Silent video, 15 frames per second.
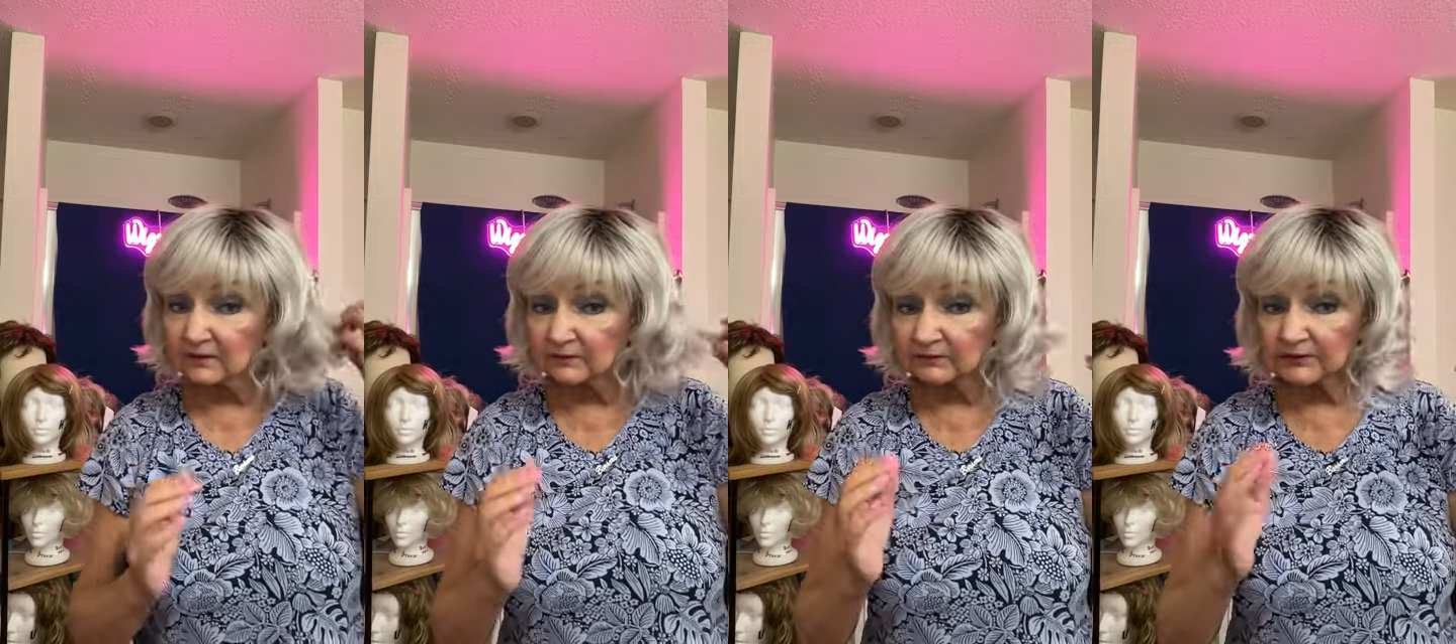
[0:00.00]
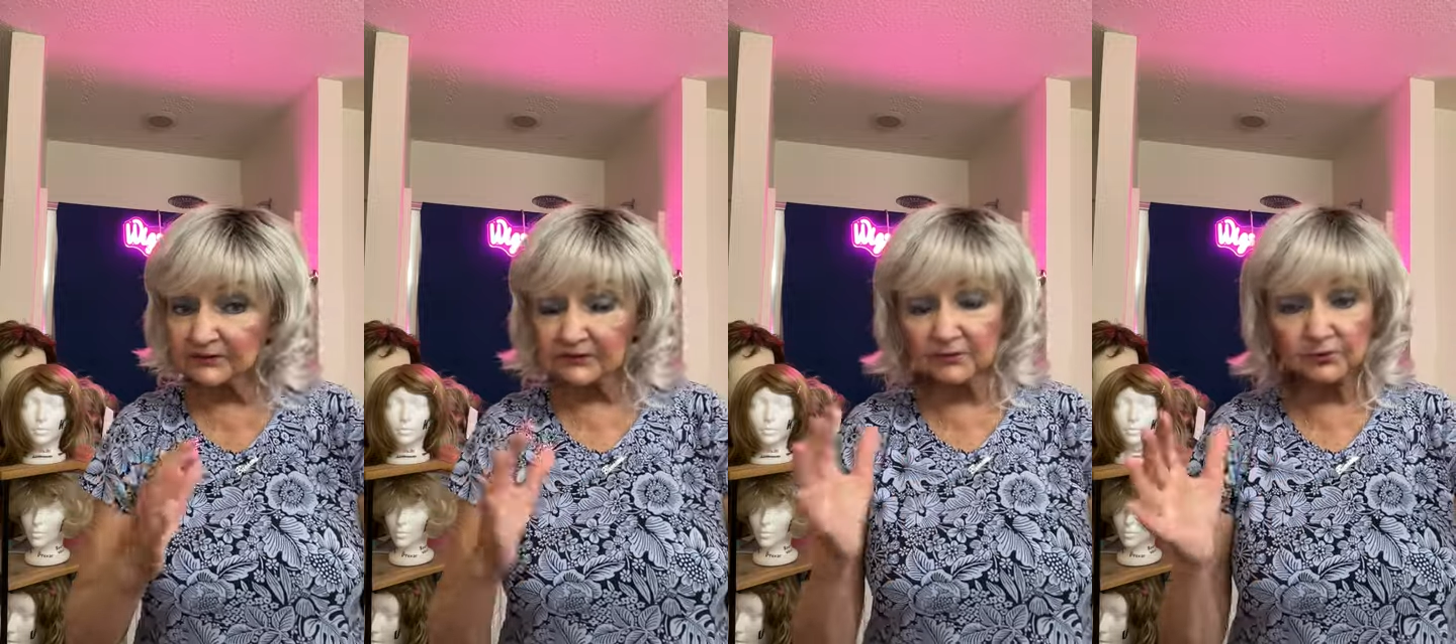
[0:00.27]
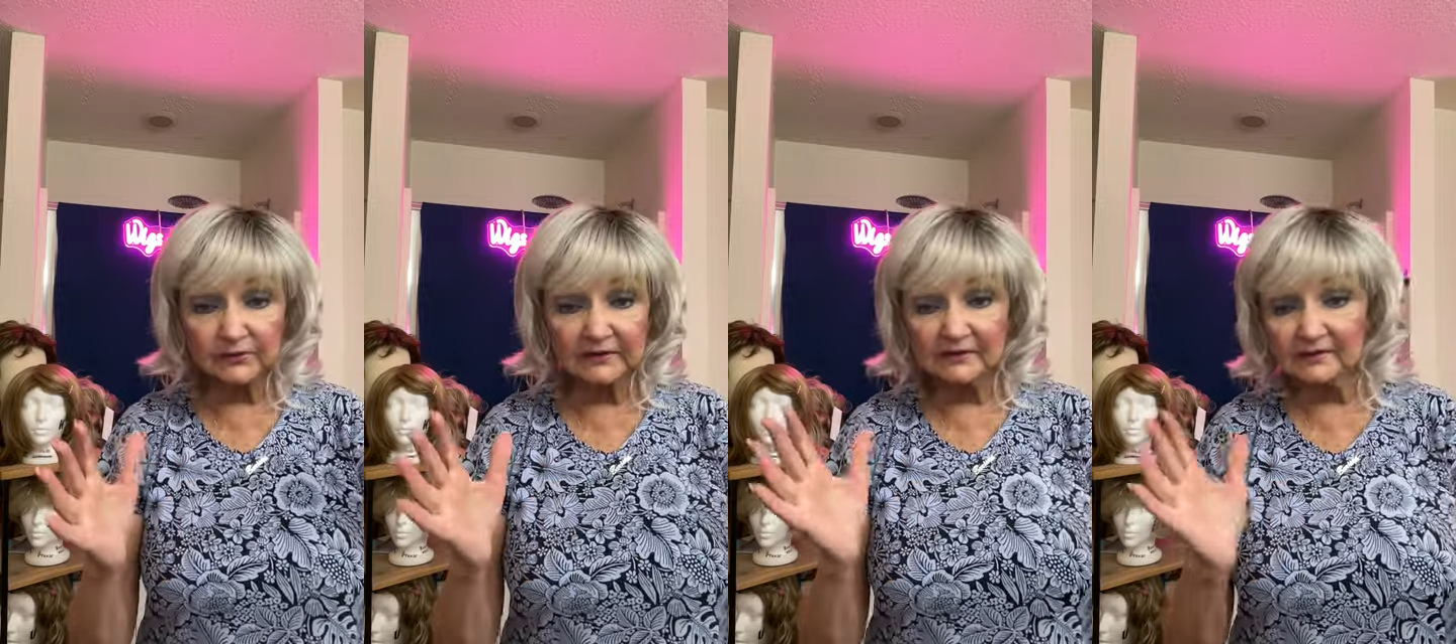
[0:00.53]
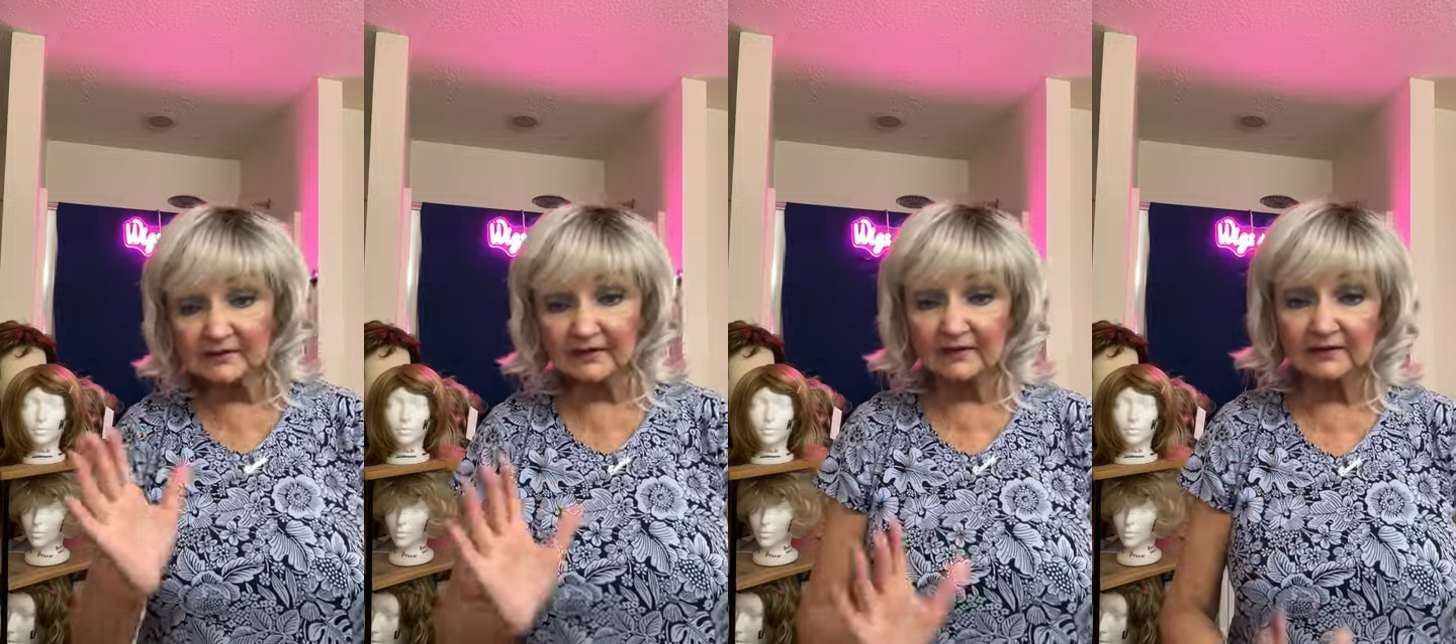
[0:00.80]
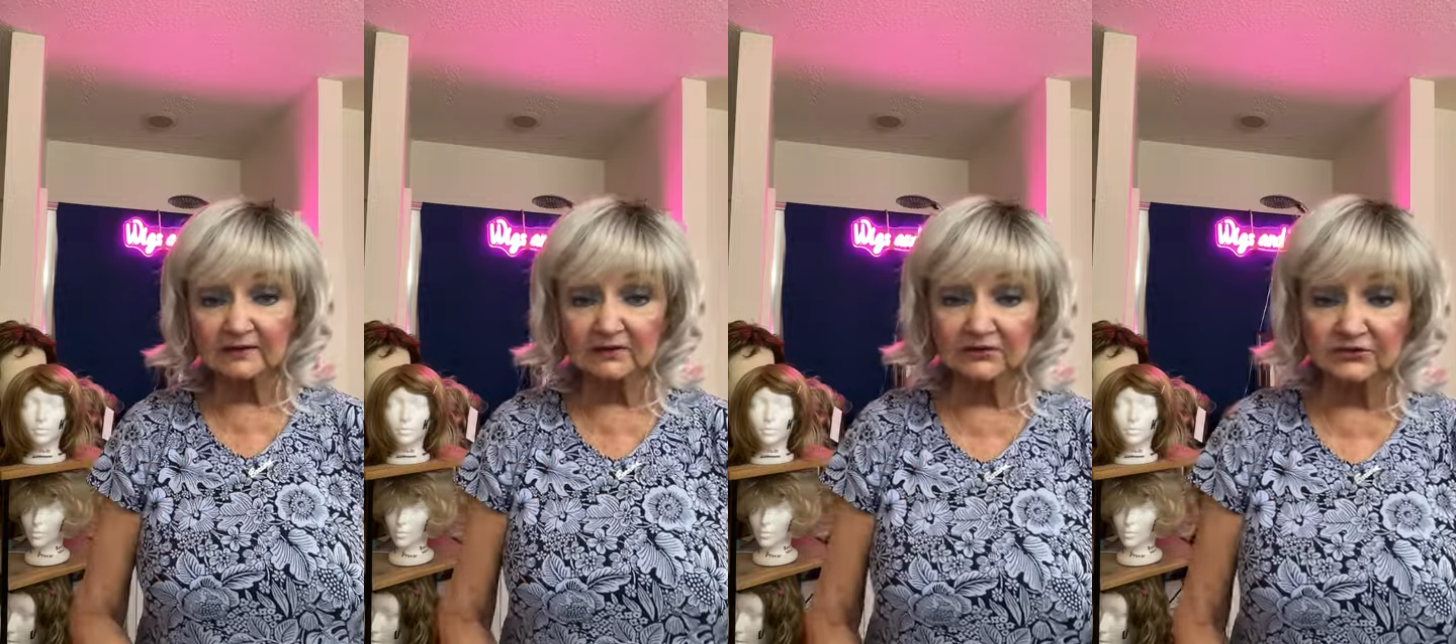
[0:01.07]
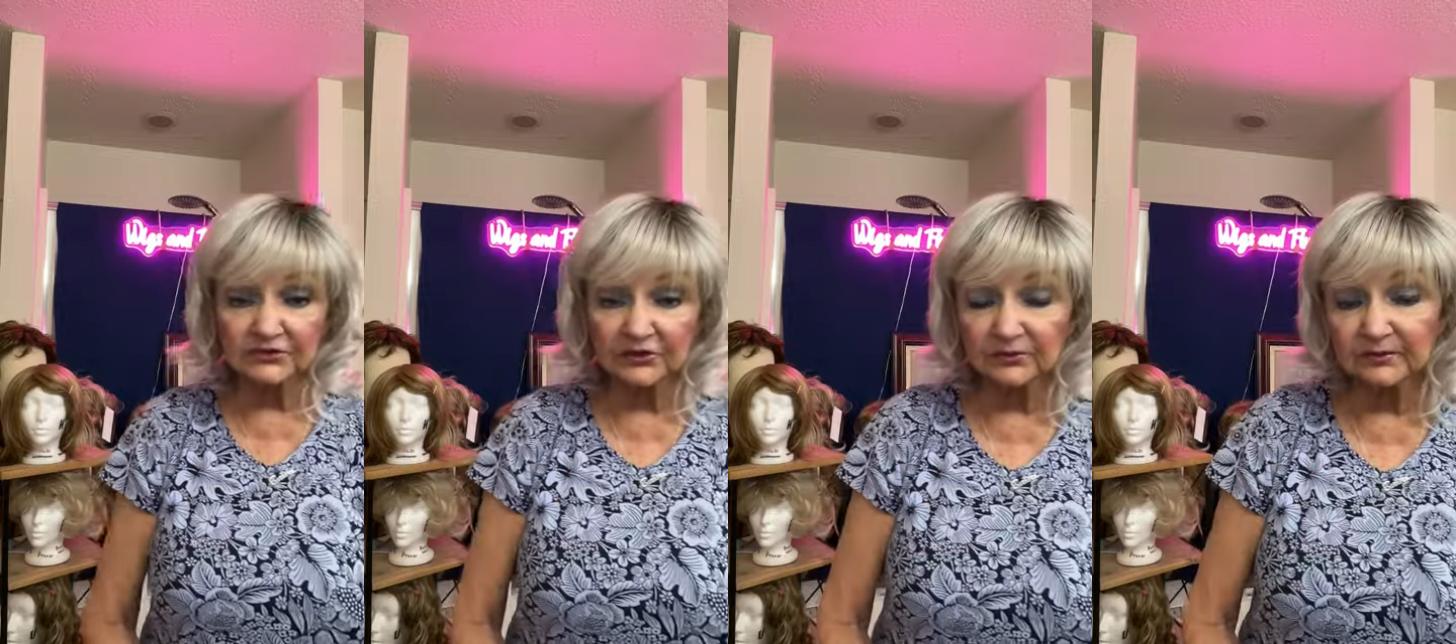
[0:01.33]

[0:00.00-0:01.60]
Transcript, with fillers: put some wigs on and show,